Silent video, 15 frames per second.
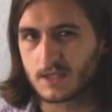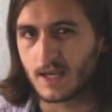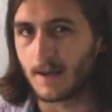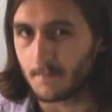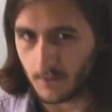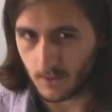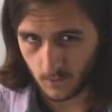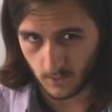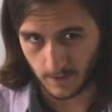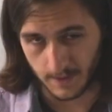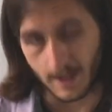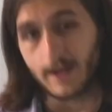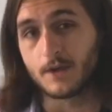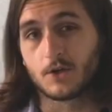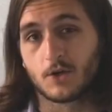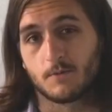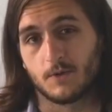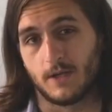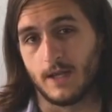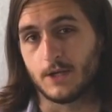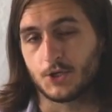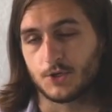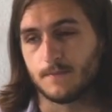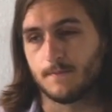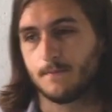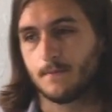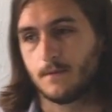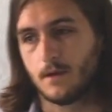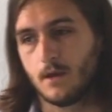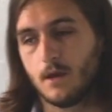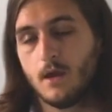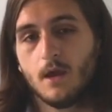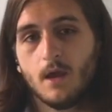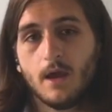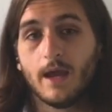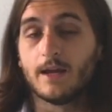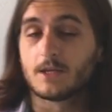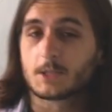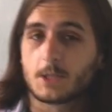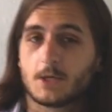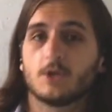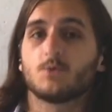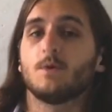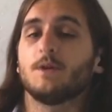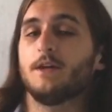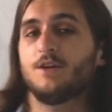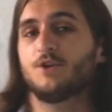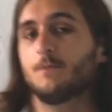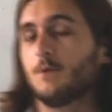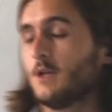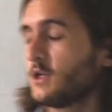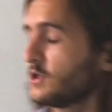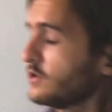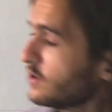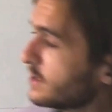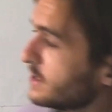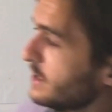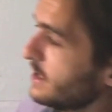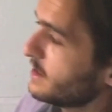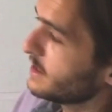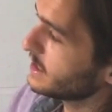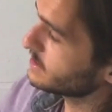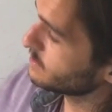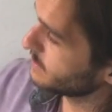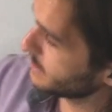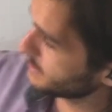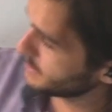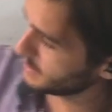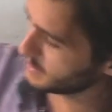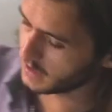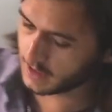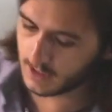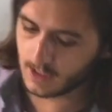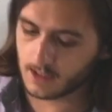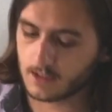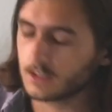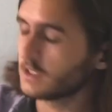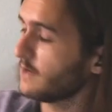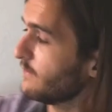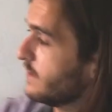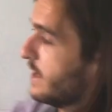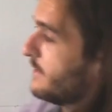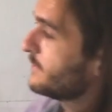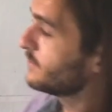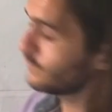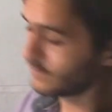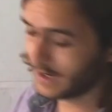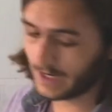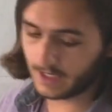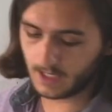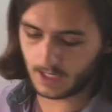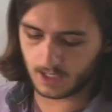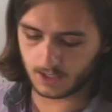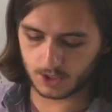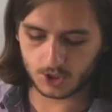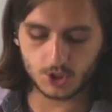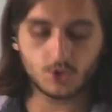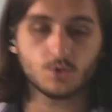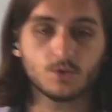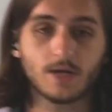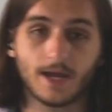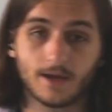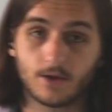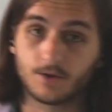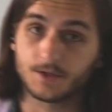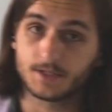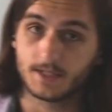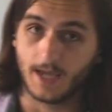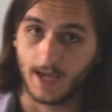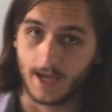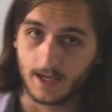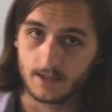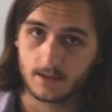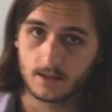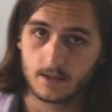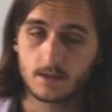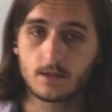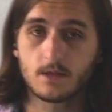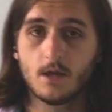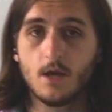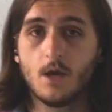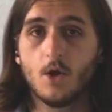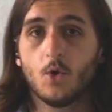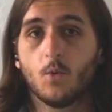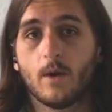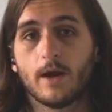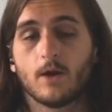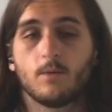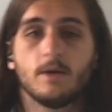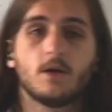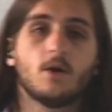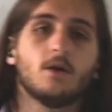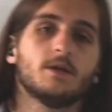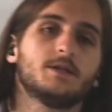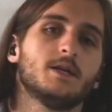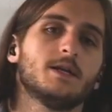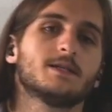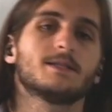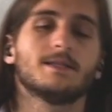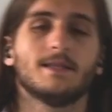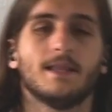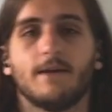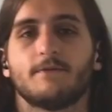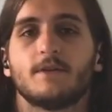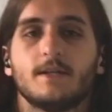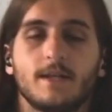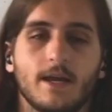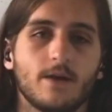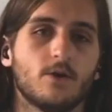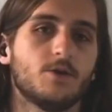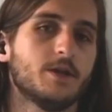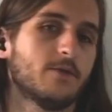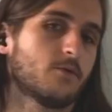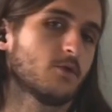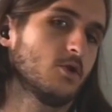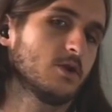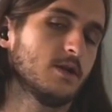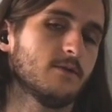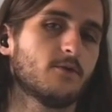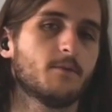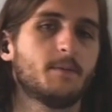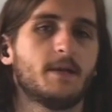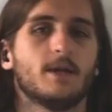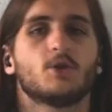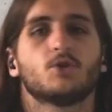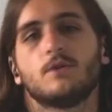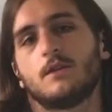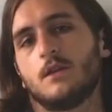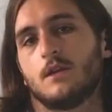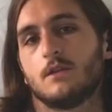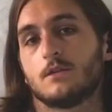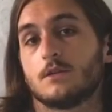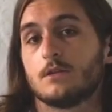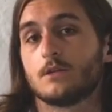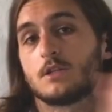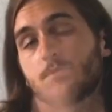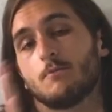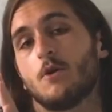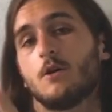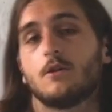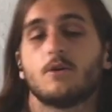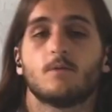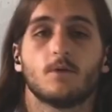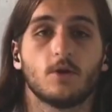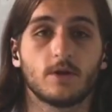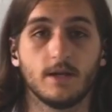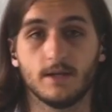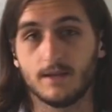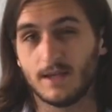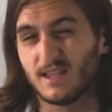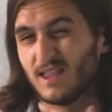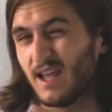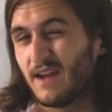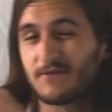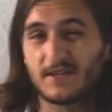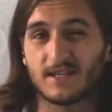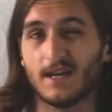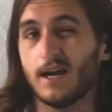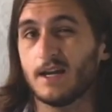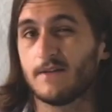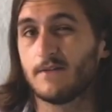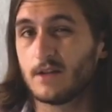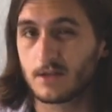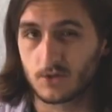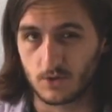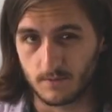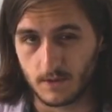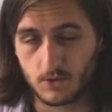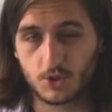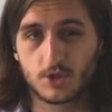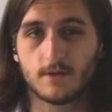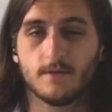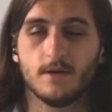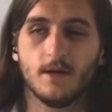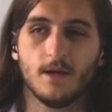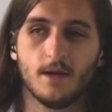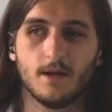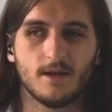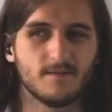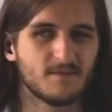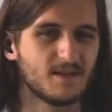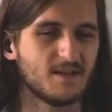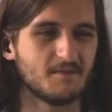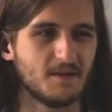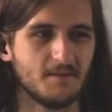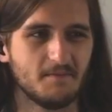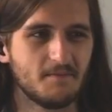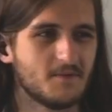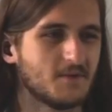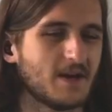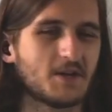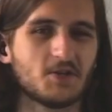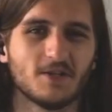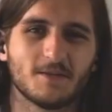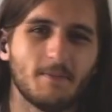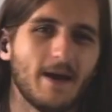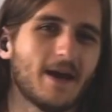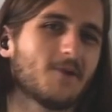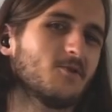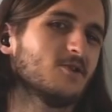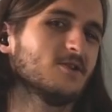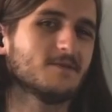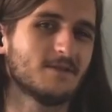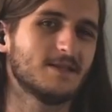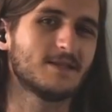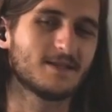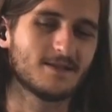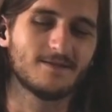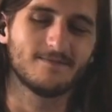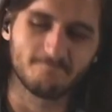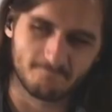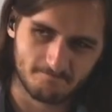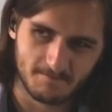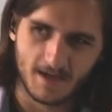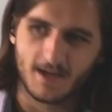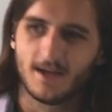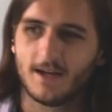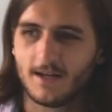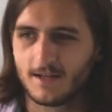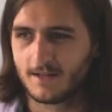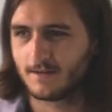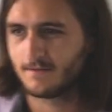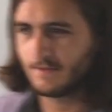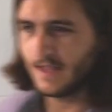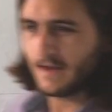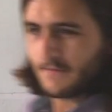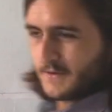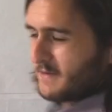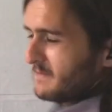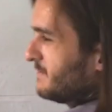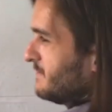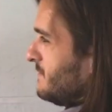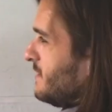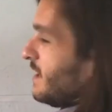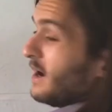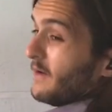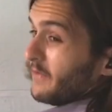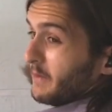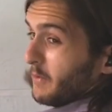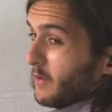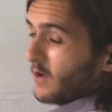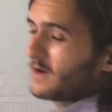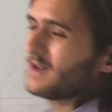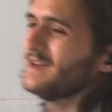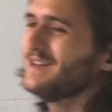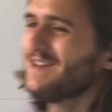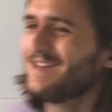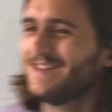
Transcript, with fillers: step with that interpretation. And as far as what that interpretation looks like, that's where we get these ideas of left, right, and two-tailed tests, where we call a test left-tailed if we're looking for potentially things smaller. We're looking in the left side of the distribution. I'm getting my directions backwards and it's left of the board.